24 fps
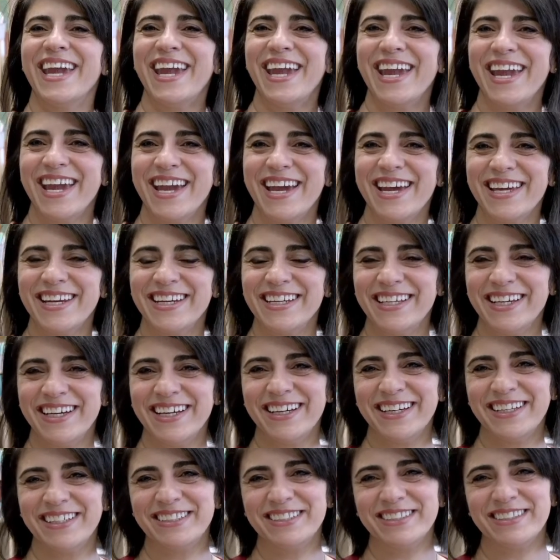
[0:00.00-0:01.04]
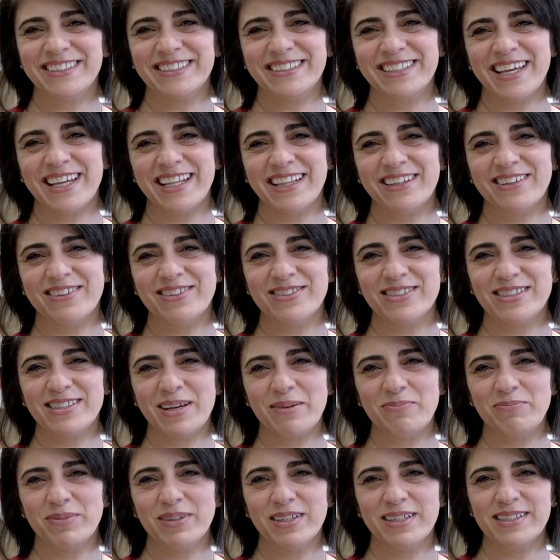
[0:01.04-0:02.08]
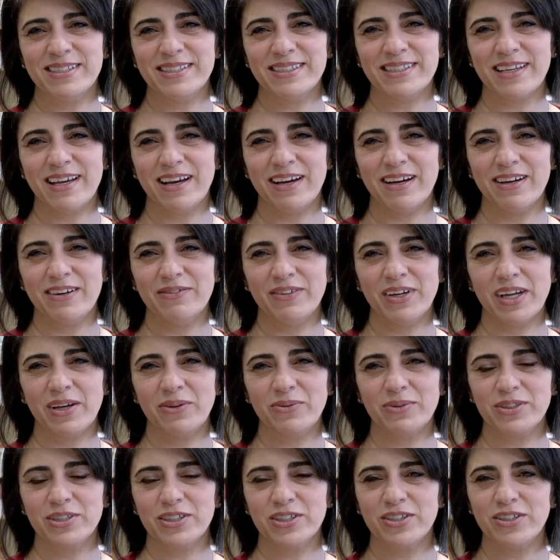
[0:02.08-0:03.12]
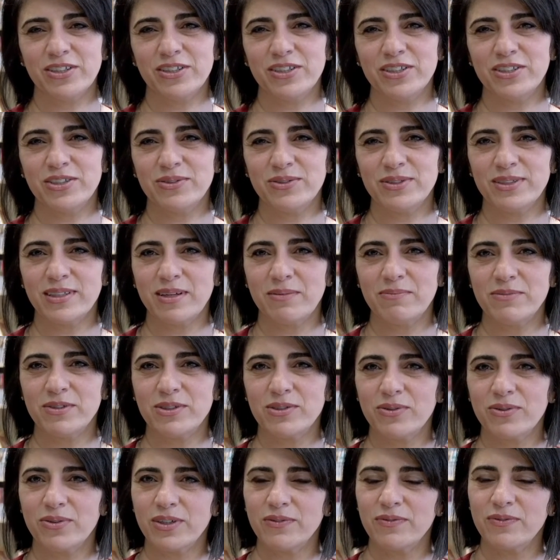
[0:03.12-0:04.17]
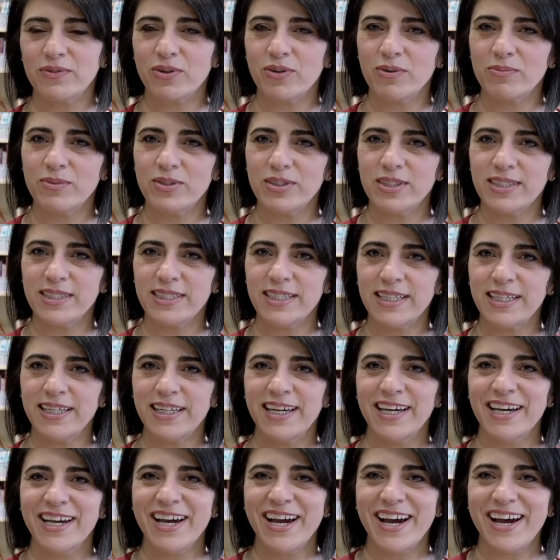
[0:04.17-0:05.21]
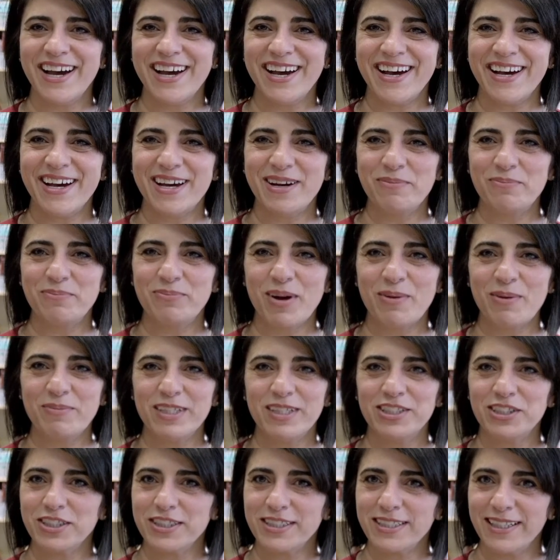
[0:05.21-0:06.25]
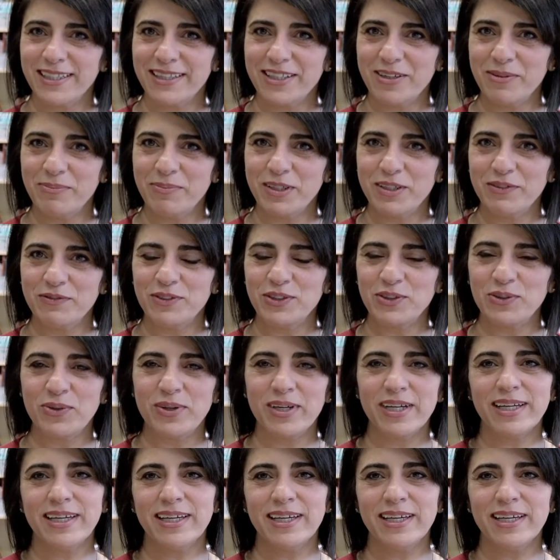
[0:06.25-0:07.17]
And uh, just that little semblance of a return to some sort of normalcy uh, brought me just a little bit of joy.